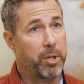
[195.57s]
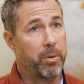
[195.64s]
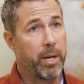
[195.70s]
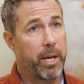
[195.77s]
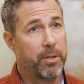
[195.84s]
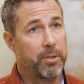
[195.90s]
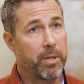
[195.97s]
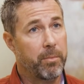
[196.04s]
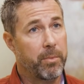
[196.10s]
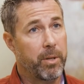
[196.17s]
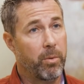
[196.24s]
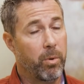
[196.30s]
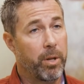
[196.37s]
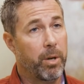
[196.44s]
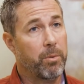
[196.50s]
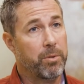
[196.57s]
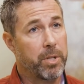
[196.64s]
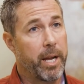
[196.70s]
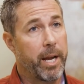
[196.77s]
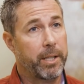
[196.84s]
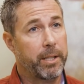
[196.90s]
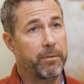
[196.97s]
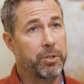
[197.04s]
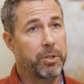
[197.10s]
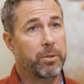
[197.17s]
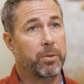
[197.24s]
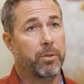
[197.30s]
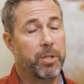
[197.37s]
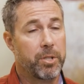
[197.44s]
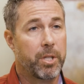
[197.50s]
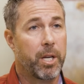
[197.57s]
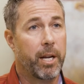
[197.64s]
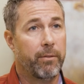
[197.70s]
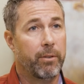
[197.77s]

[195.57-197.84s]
you had something where there was an active shooter inside